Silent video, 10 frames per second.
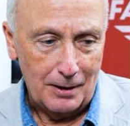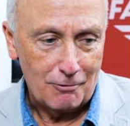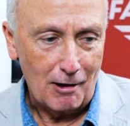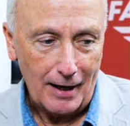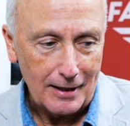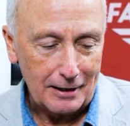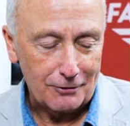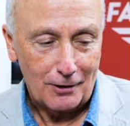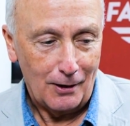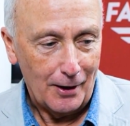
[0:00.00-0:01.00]
drug
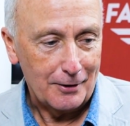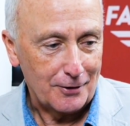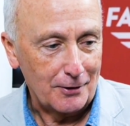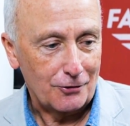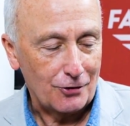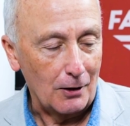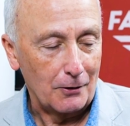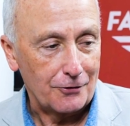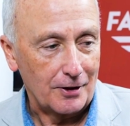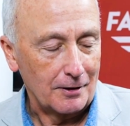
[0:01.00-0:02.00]
addict client in the
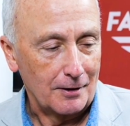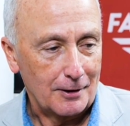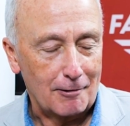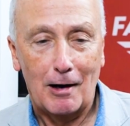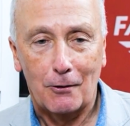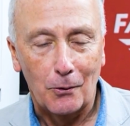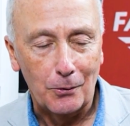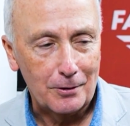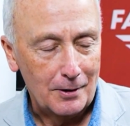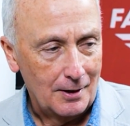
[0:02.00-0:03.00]
cells in the Crown
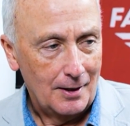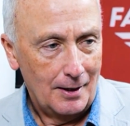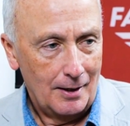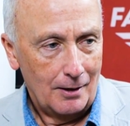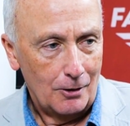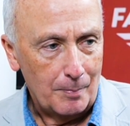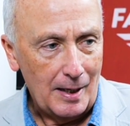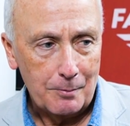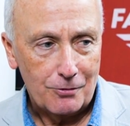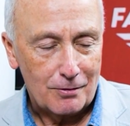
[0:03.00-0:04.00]
Court, who
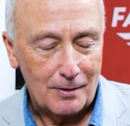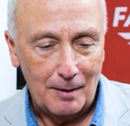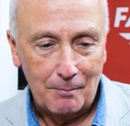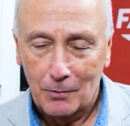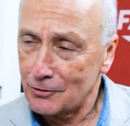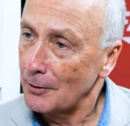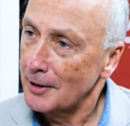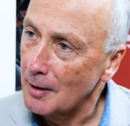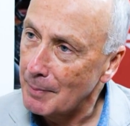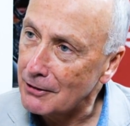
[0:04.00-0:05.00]
perhaps was not
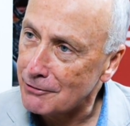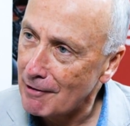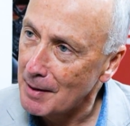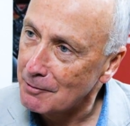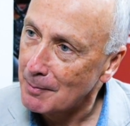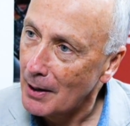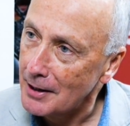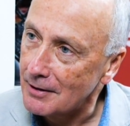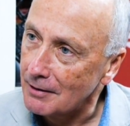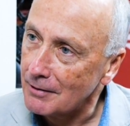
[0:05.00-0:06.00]
in the best frame of
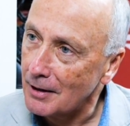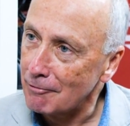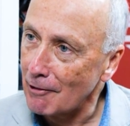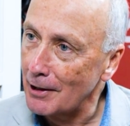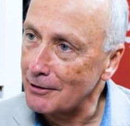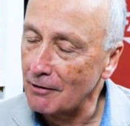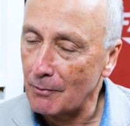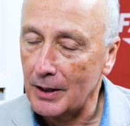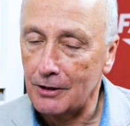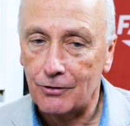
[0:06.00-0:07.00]
mind in a variety of
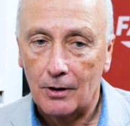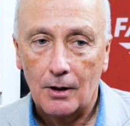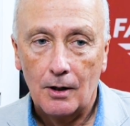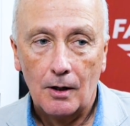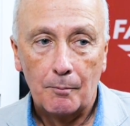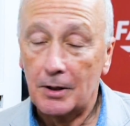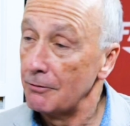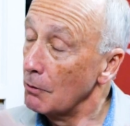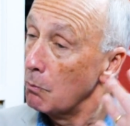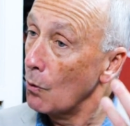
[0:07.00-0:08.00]
ways. But
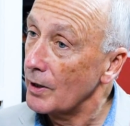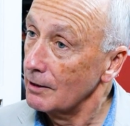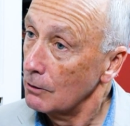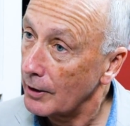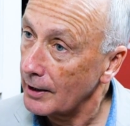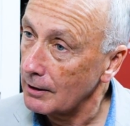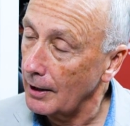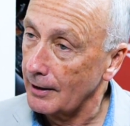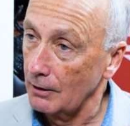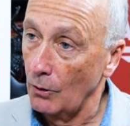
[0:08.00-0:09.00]
if you walk in looking
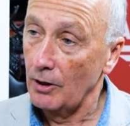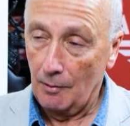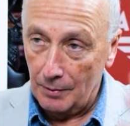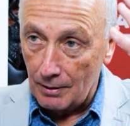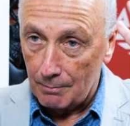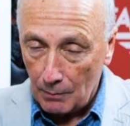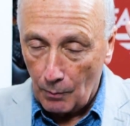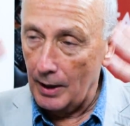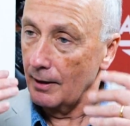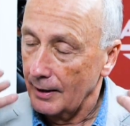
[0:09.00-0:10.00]
like a lawyer with a
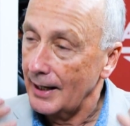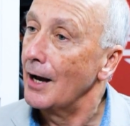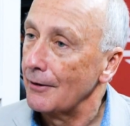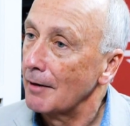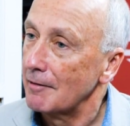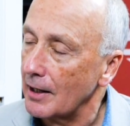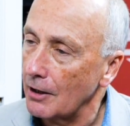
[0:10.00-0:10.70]
wig and gown and everything